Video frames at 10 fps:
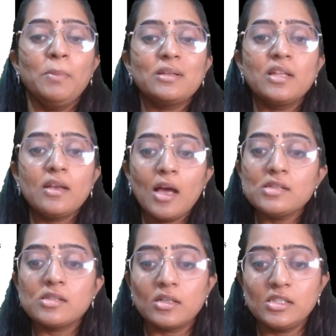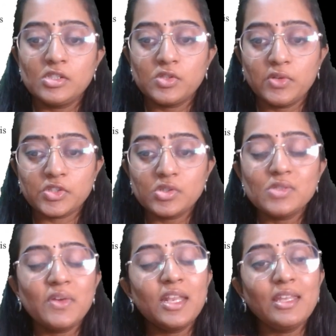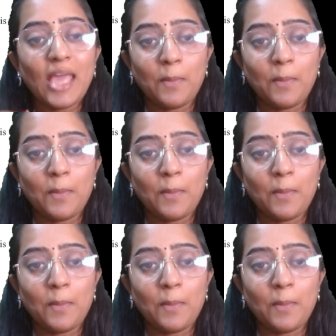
But there are certain situations wherein